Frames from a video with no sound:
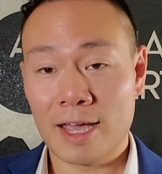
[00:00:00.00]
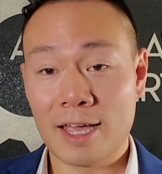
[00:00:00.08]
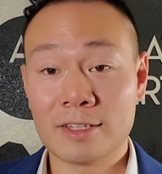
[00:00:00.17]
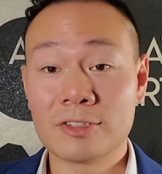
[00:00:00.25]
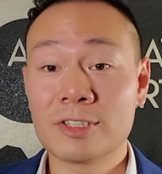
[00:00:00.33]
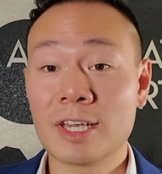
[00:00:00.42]

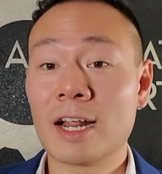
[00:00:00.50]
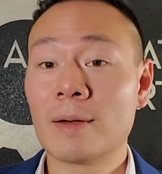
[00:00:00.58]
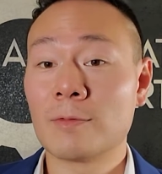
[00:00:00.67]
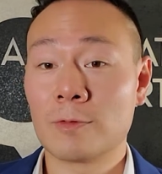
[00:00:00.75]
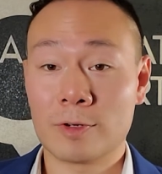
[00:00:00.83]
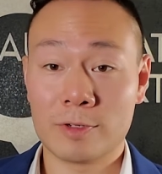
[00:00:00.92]
and set
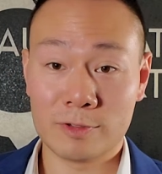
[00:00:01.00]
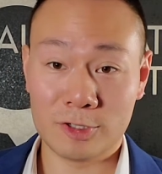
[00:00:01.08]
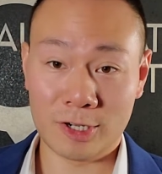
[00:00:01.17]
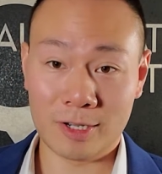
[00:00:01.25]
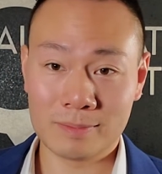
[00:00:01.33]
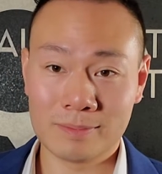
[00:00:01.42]
up for a new
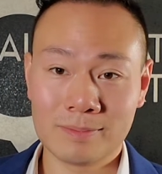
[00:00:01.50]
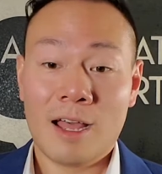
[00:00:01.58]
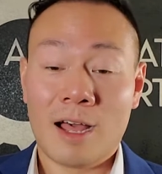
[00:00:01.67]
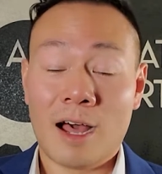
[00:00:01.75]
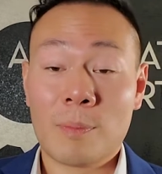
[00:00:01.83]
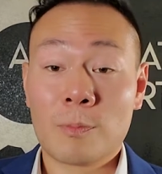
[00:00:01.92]
job. A